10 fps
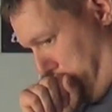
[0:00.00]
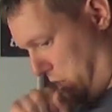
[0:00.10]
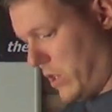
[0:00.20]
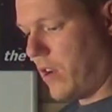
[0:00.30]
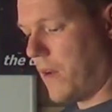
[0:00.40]

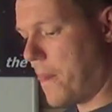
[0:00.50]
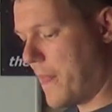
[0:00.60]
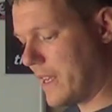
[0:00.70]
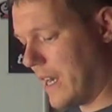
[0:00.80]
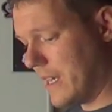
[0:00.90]
So,
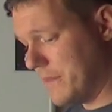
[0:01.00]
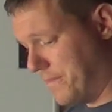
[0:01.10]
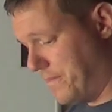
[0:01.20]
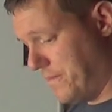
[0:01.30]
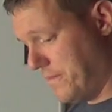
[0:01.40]
a guy.
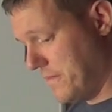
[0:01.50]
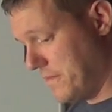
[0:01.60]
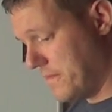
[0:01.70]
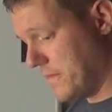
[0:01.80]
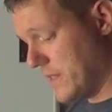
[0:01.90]

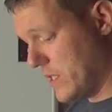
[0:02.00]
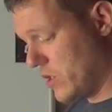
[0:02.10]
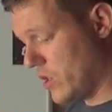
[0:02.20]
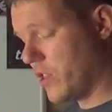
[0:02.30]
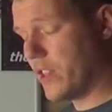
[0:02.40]
So,